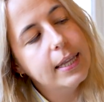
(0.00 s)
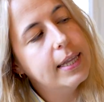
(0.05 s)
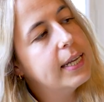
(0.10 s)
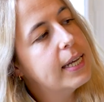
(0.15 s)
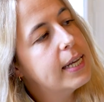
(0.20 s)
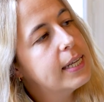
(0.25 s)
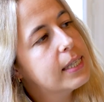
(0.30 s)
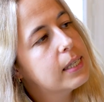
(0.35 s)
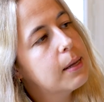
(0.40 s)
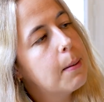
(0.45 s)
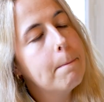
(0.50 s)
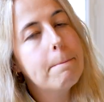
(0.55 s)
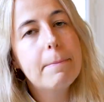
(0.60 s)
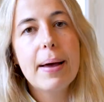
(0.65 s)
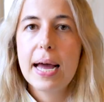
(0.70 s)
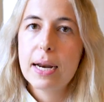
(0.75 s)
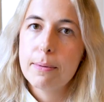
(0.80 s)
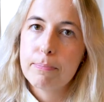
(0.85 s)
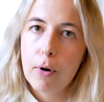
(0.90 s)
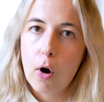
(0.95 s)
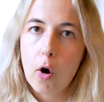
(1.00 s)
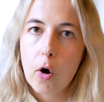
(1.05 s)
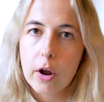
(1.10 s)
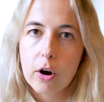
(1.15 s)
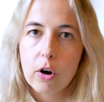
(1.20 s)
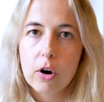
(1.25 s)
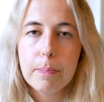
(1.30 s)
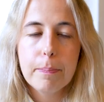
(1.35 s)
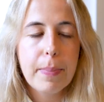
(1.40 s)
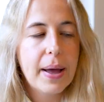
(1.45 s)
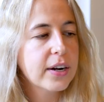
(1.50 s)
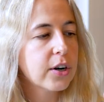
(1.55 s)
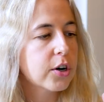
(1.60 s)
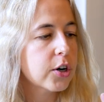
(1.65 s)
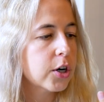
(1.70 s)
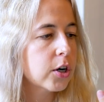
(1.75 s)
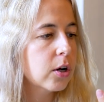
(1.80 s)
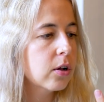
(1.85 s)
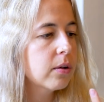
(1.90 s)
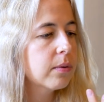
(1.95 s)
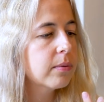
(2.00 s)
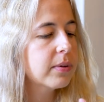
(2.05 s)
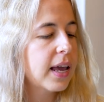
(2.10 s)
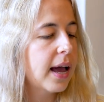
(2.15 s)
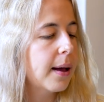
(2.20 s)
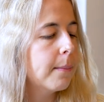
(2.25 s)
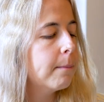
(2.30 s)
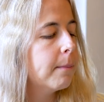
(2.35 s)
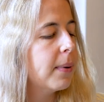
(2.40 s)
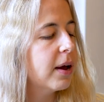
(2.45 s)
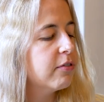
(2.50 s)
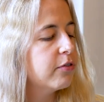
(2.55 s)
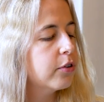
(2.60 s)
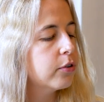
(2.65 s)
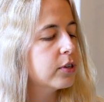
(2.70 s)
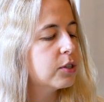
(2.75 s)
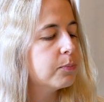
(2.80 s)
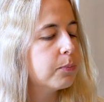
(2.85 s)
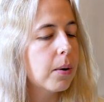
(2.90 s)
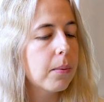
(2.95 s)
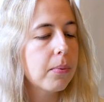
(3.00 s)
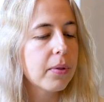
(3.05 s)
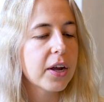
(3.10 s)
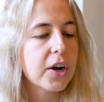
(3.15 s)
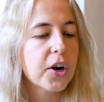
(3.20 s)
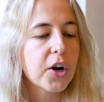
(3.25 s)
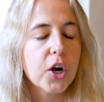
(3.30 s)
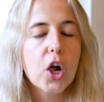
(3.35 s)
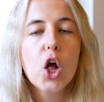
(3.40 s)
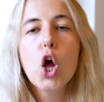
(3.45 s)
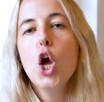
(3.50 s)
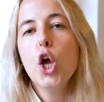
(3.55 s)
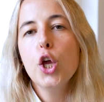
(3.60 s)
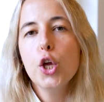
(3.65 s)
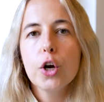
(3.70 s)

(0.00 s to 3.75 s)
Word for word: This bad boy or bad girl. Yeah, my phone is probably a girl.